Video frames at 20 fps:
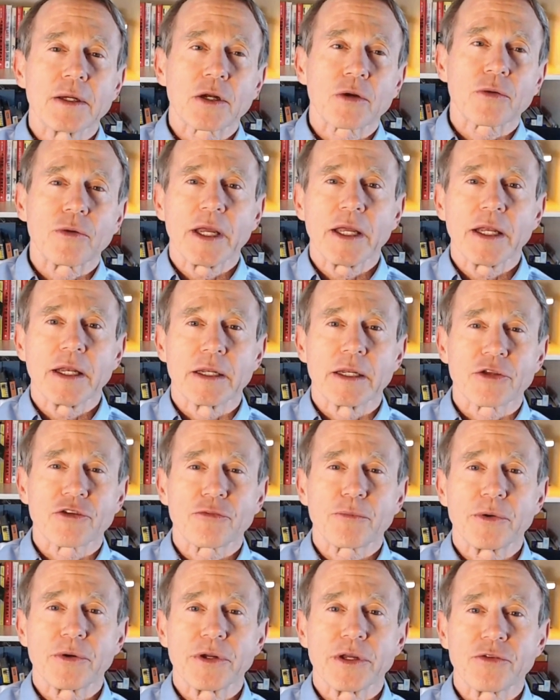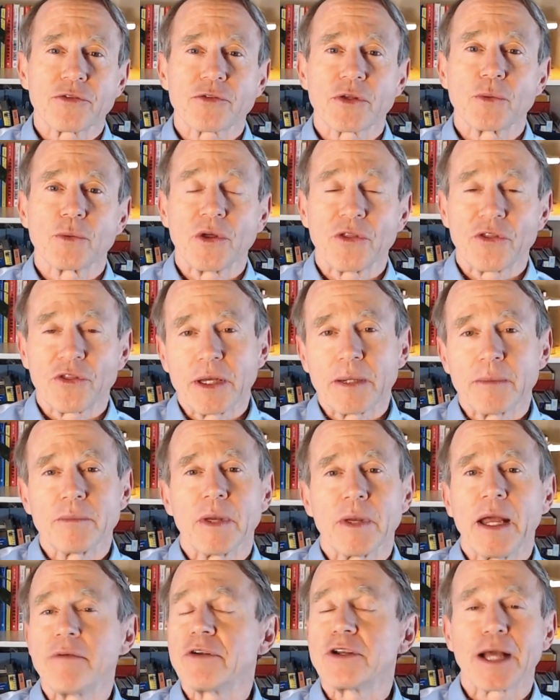create an experience with them
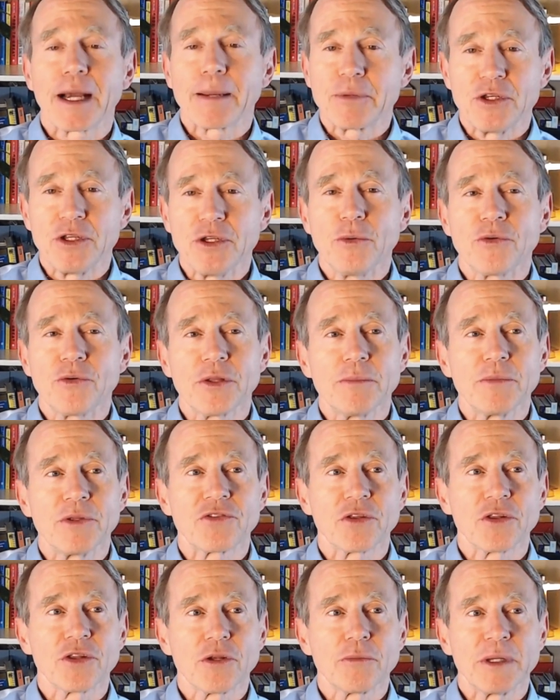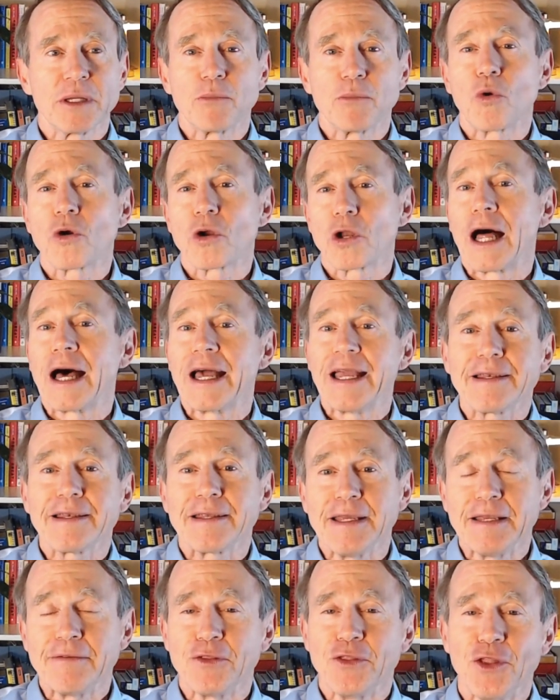every time you deal with them that's a little bit more light,
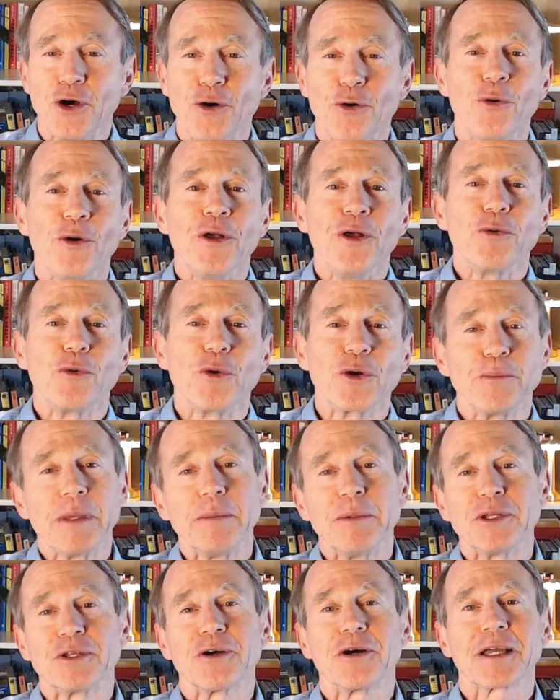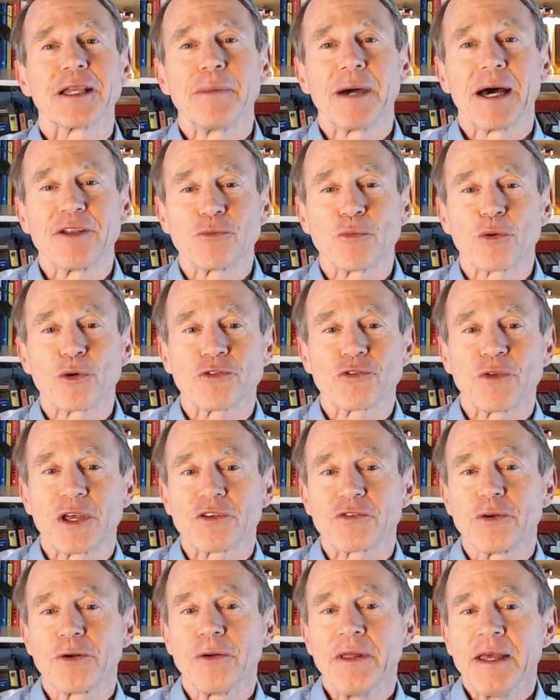even though what you may be talking about is more
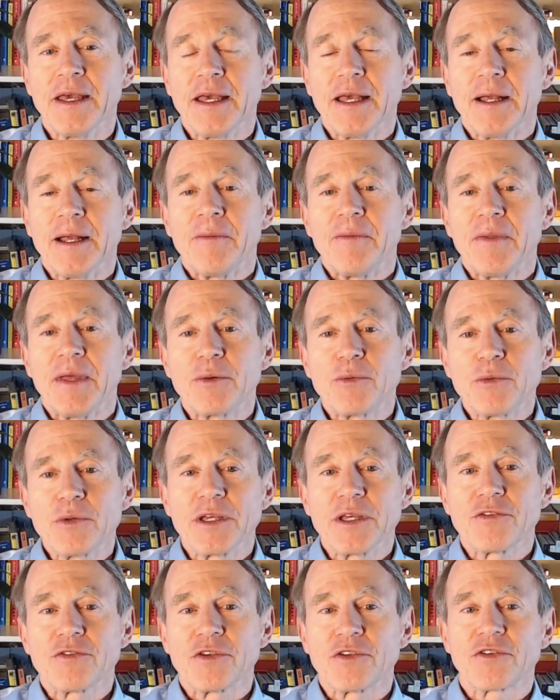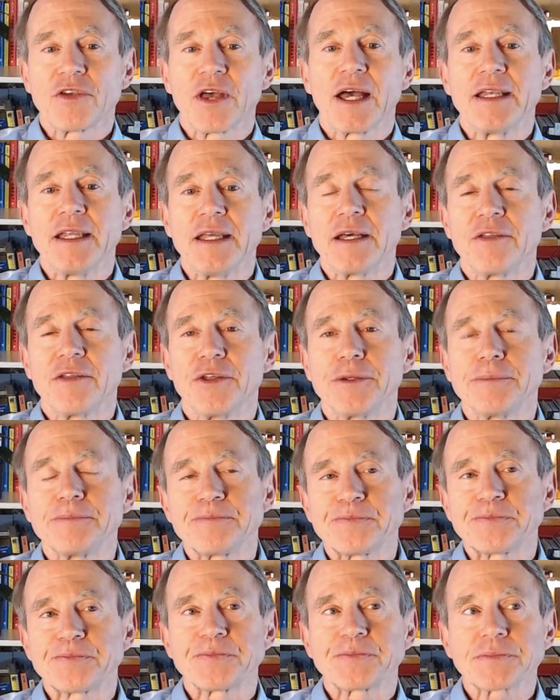stressful. And it really is this idea that,
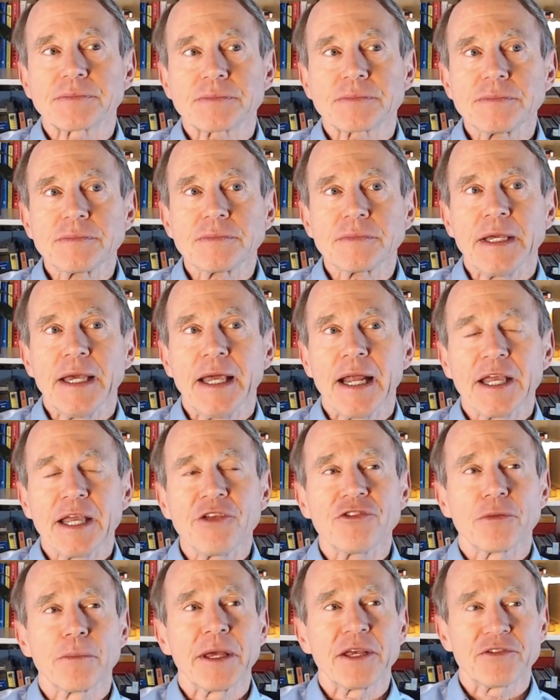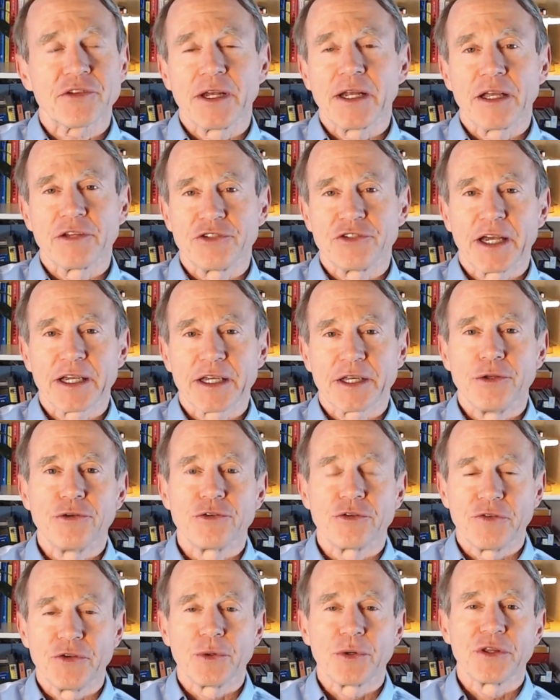and I guess the best analogy I can use
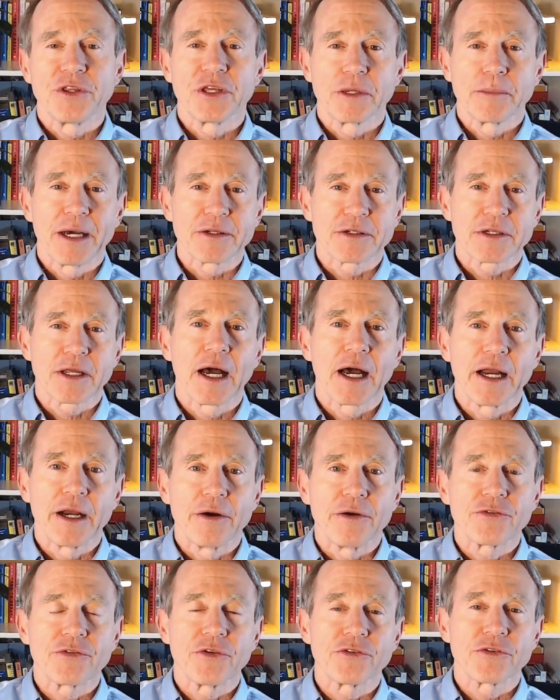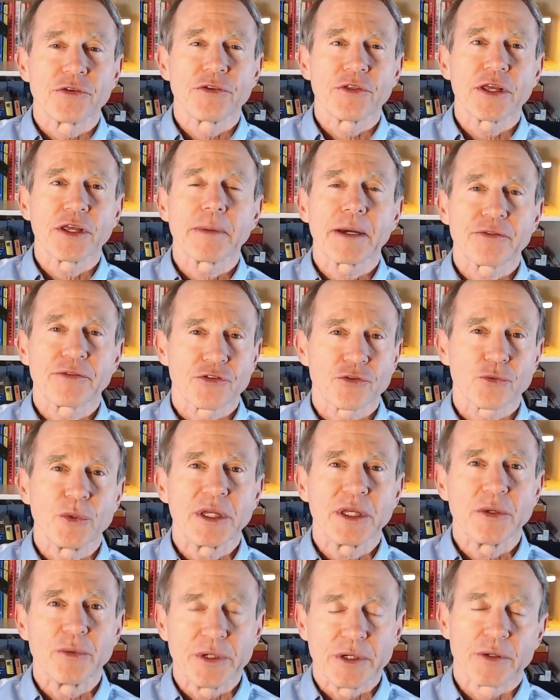if you know anything about tires is think about the
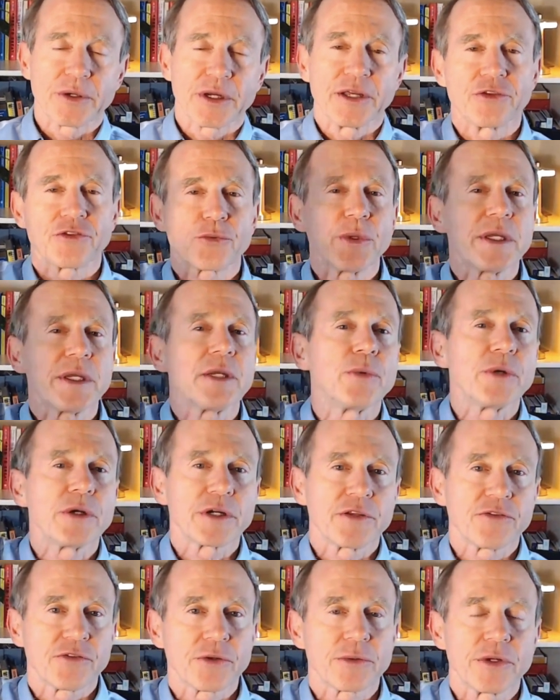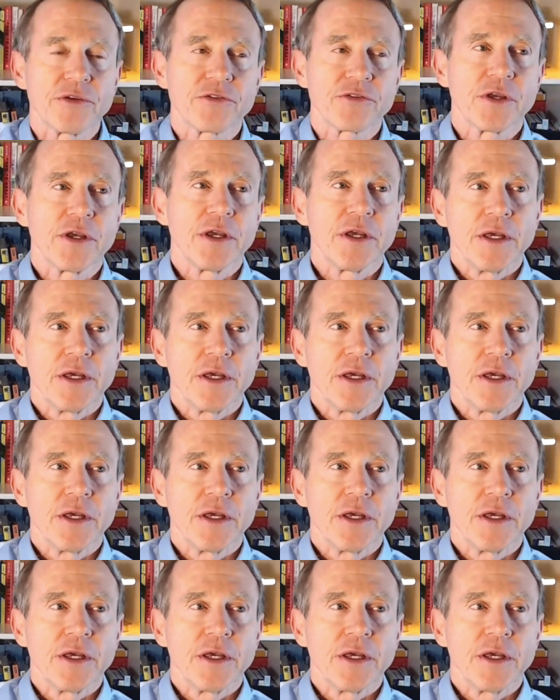squeaky wheel. Okay, the squeaky wheel gets the grease.